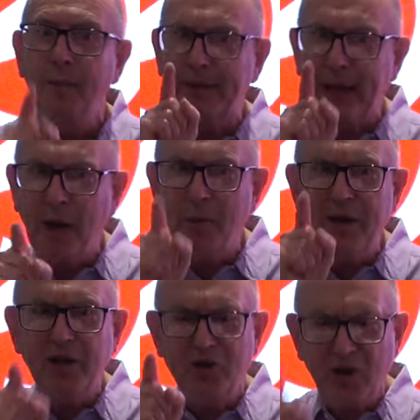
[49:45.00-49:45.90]
but that will
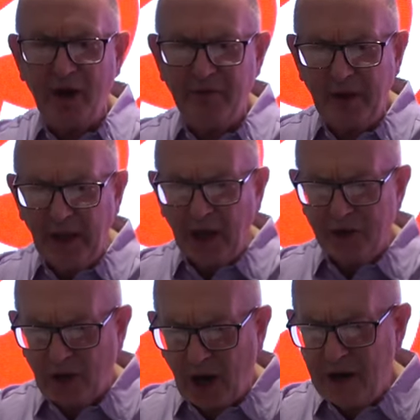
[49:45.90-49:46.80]
be the
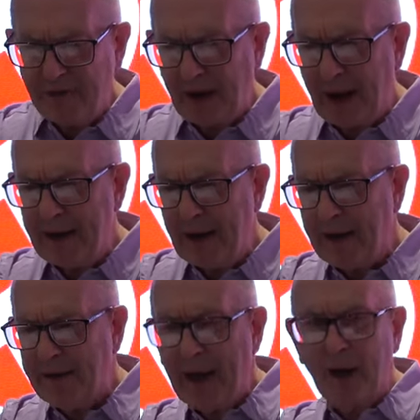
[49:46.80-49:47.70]
drive, drive in,
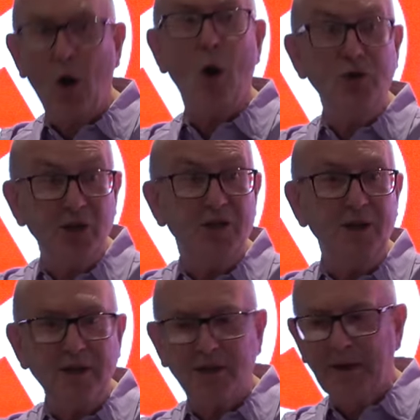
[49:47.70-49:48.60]
in their
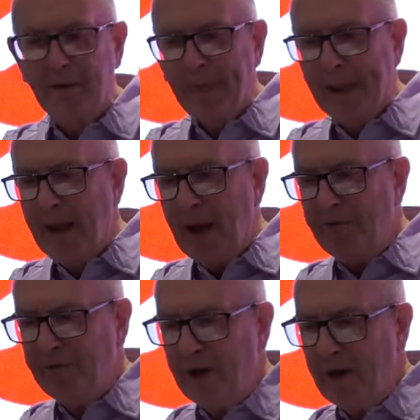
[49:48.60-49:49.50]
consciousness.
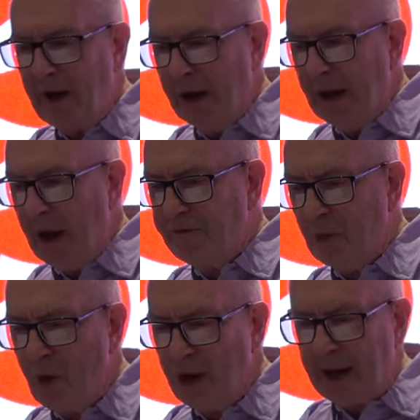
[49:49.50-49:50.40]
If the, if
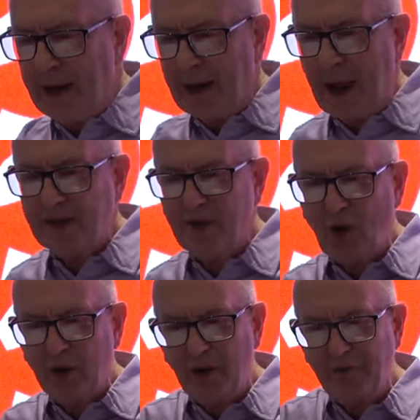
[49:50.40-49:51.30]
the working class is
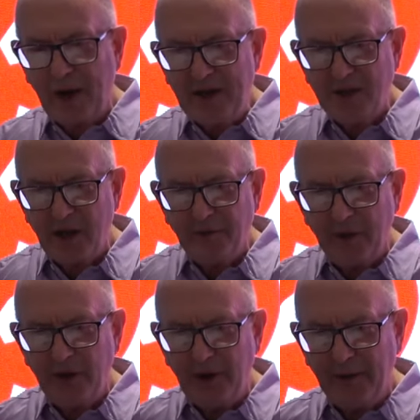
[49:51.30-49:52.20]
on the offensive
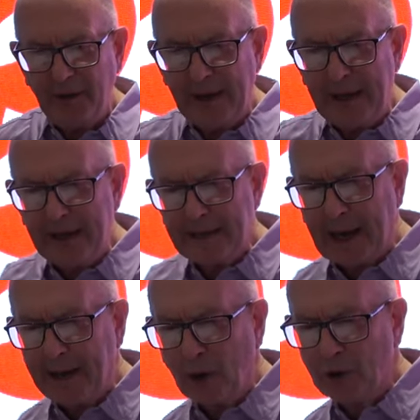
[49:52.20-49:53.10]
and the, and the leaders
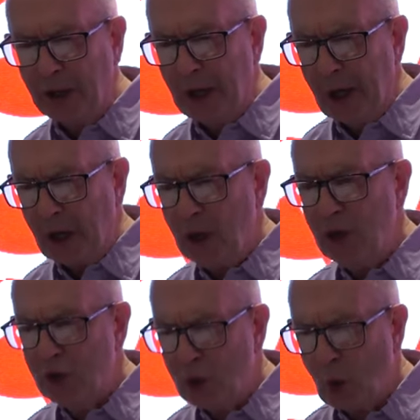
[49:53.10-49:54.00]
cannot
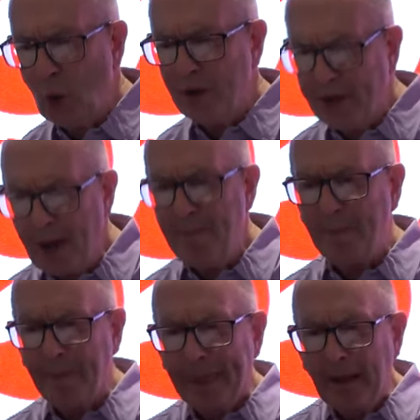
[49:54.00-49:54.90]
control
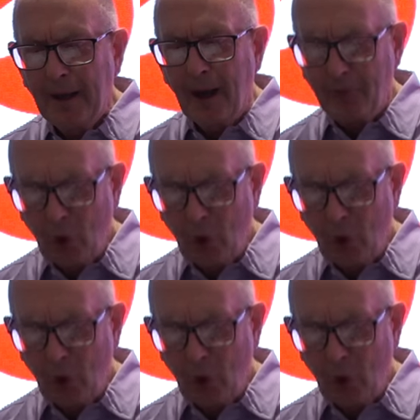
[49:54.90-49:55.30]
them. Of